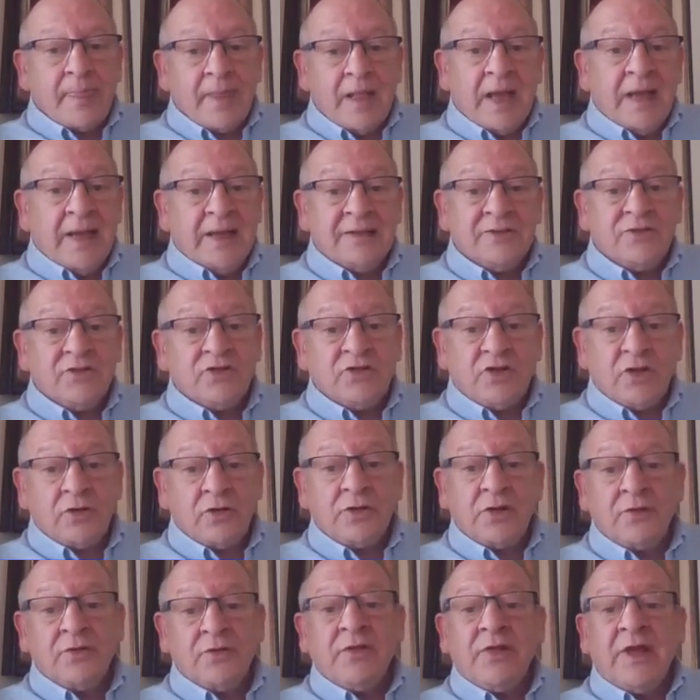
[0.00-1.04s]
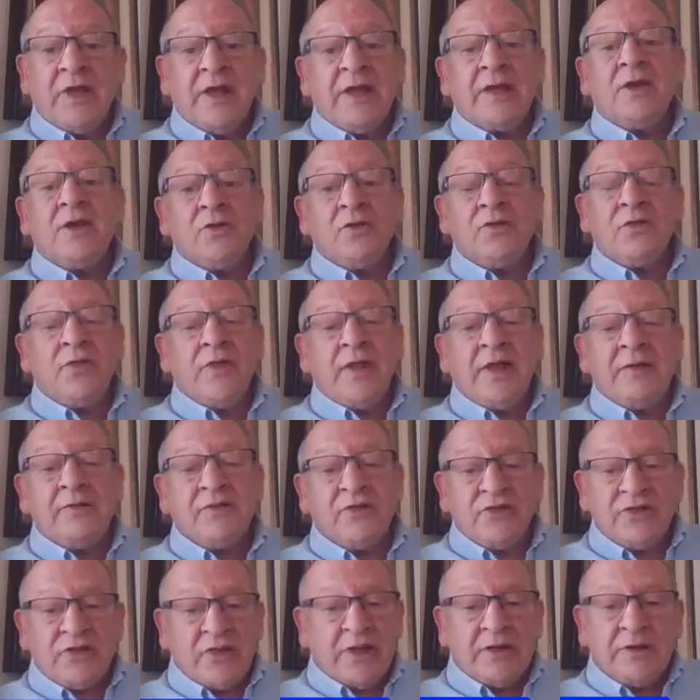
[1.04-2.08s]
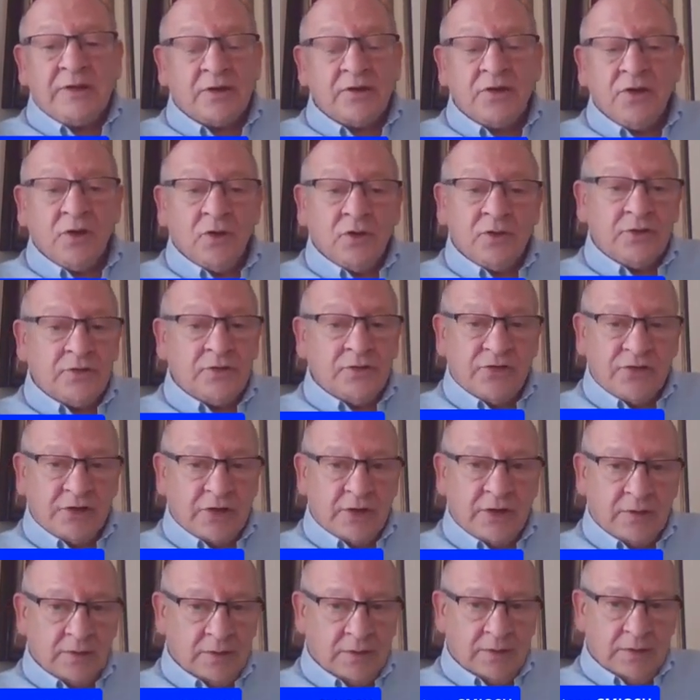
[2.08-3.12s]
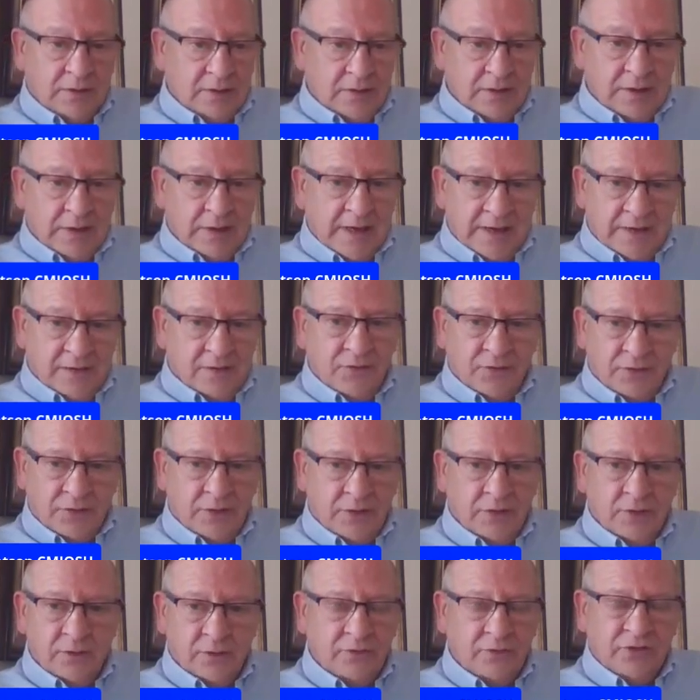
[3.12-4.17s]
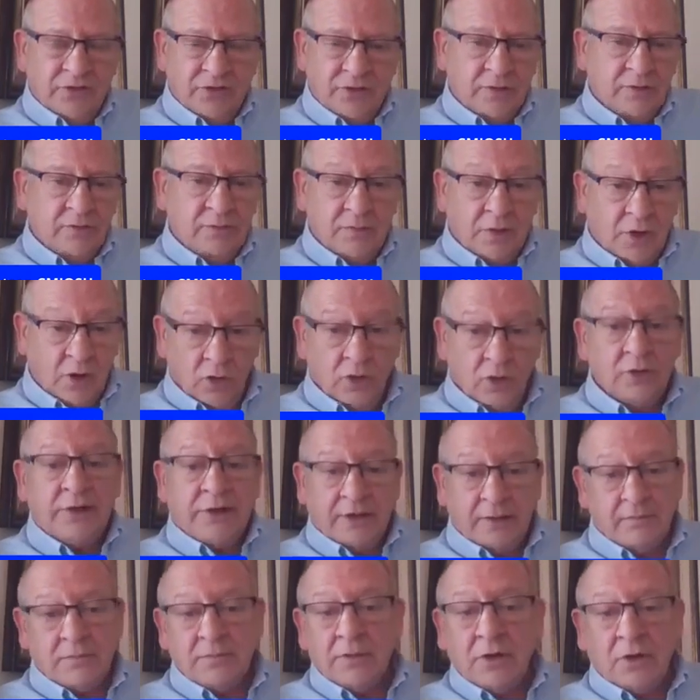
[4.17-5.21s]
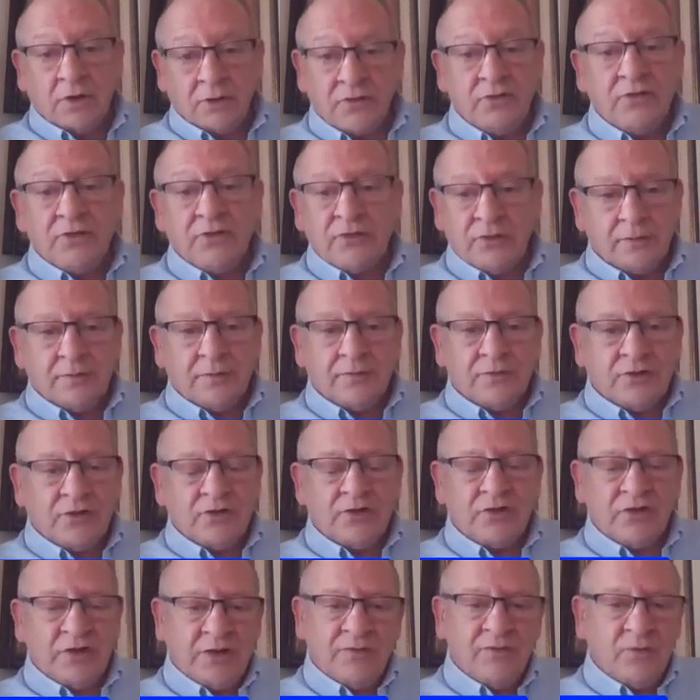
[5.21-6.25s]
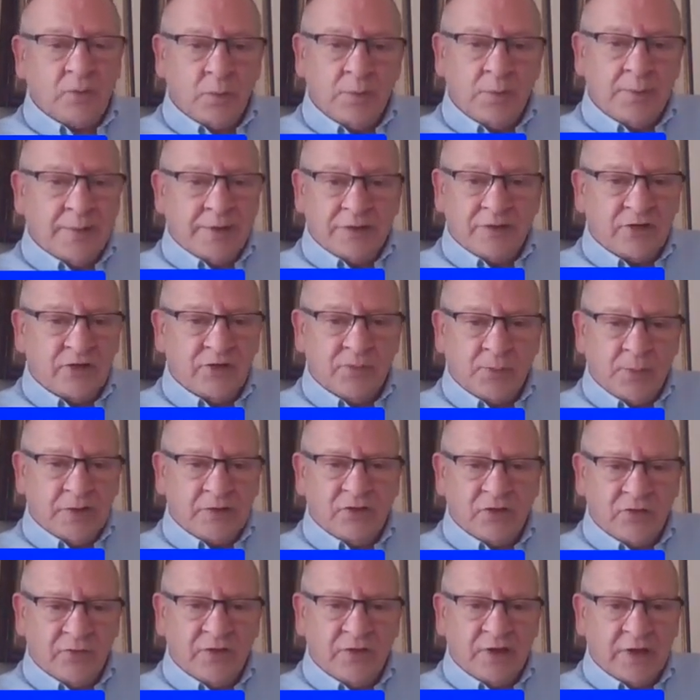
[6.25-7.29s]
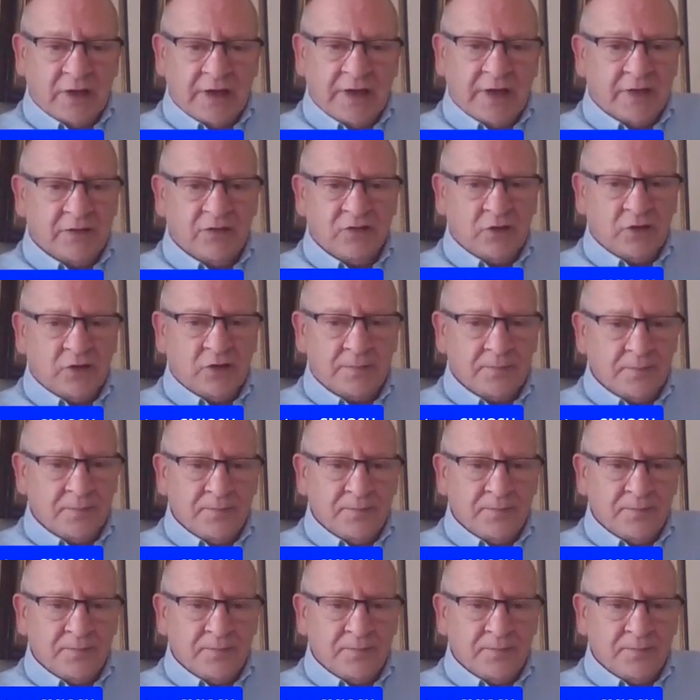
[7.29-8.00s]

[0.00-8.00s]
and so that they could then send an auditor through to audit us to see if we met the specification.